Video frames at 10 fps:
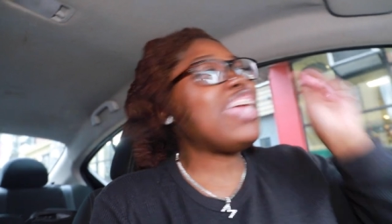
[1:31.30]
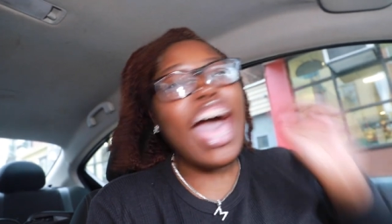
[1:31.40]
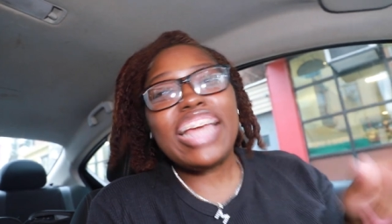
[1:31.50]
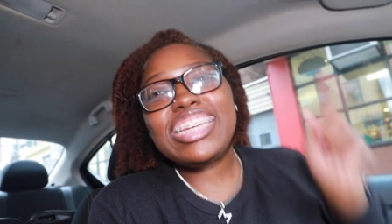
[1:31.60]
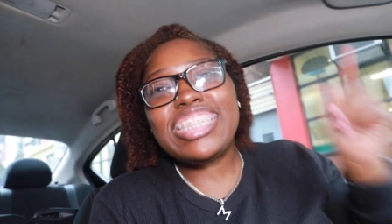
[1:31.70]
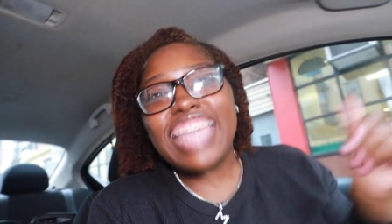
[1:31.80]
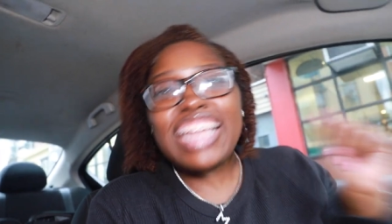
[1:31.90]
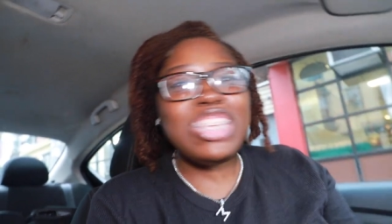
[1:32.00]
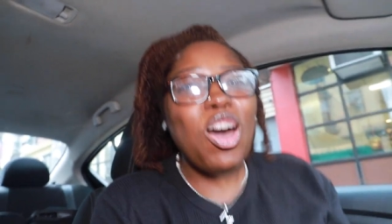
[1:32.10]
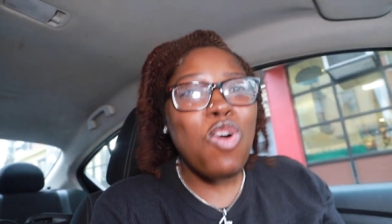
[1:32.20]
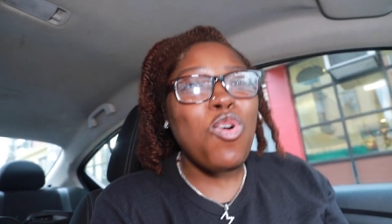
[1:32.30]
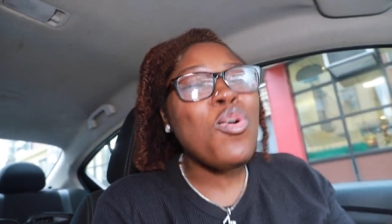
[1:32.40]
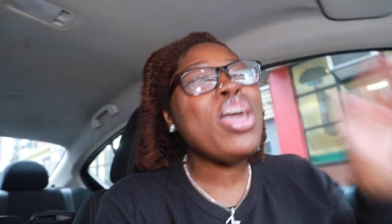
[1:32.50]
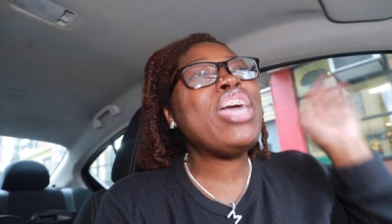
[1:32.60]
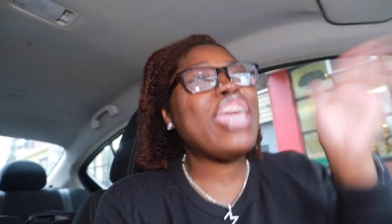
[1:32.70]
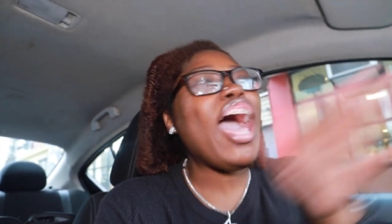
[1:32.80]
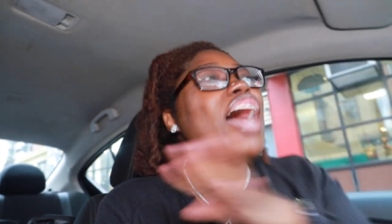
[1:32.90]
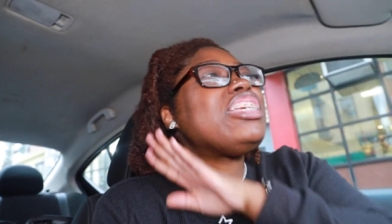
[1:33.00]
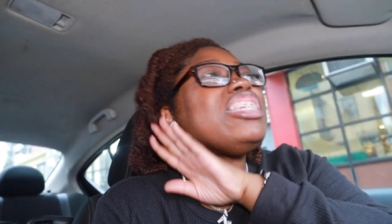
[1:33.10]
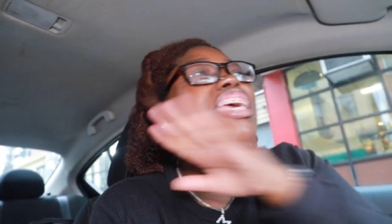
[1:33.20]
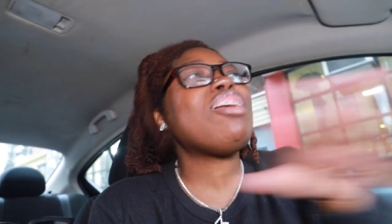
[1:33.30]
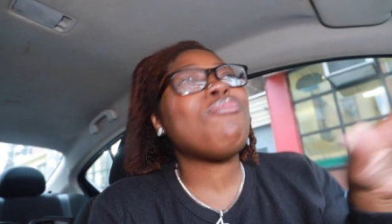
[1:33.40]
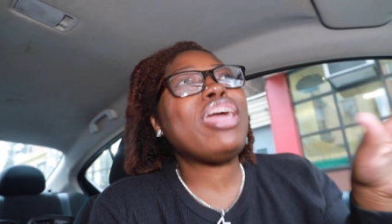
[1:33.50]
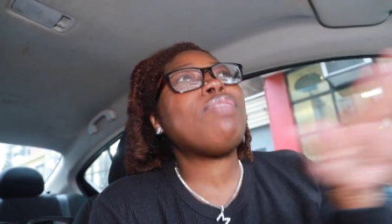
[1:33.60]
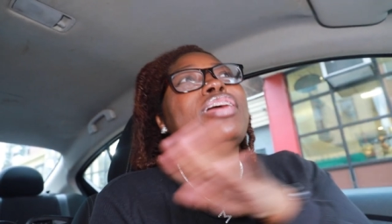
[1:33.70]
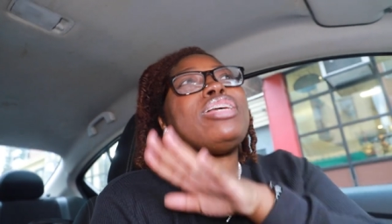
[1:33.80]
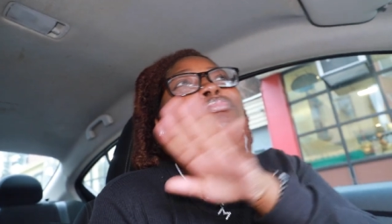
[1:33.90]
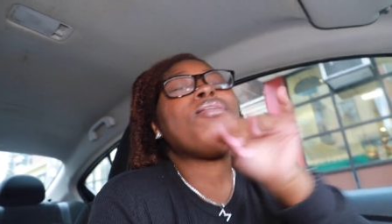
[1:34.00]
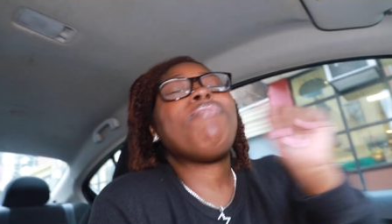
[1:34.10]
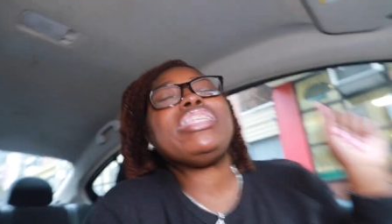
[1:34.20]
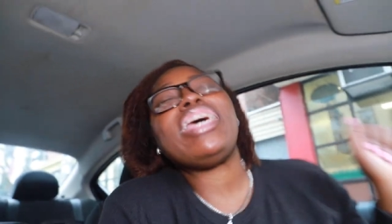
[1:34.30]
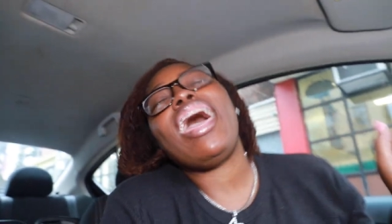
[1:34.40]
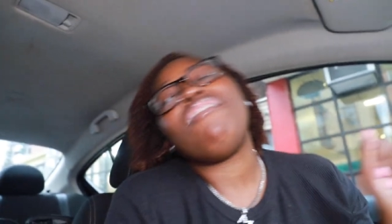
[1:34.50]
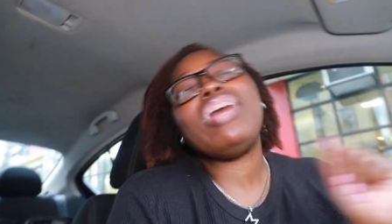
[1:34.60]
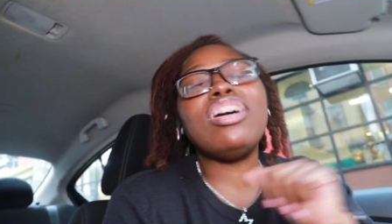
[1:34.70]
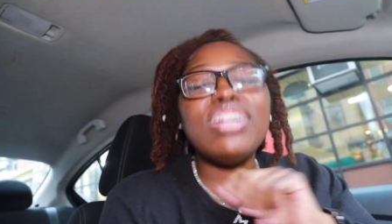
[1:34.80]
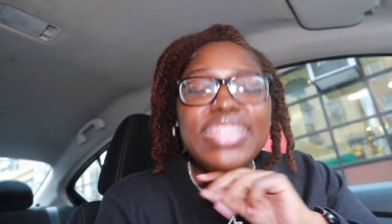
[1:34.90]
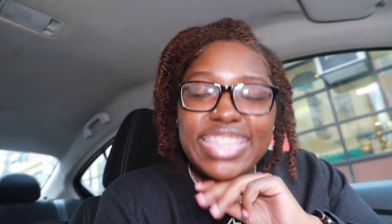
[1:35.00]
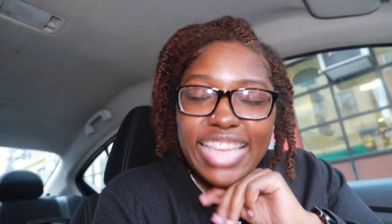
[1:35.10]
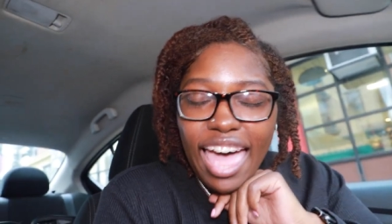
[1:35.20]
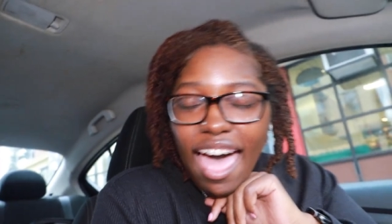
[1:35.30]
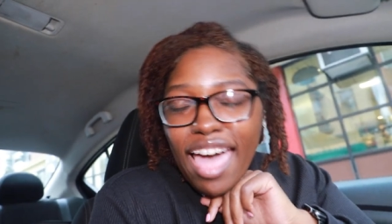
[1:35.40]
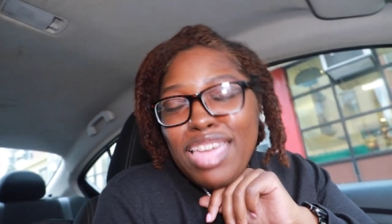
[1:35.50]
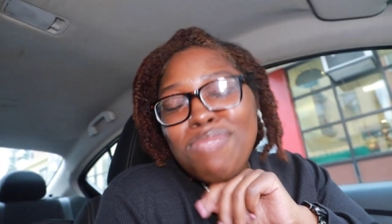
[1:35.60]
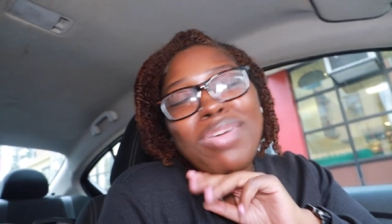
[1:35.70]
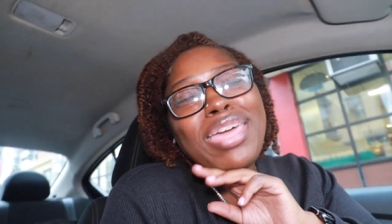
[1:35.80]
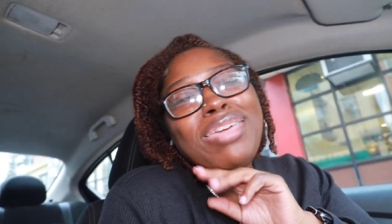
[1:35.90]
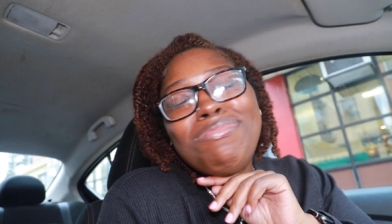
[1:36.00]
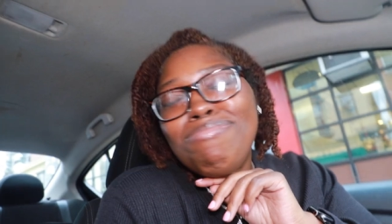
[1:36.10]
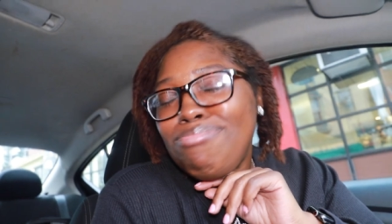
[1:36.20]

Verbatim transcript: Y'all just stay tuned. Y'all just get ready because we're about to have a good time, baby.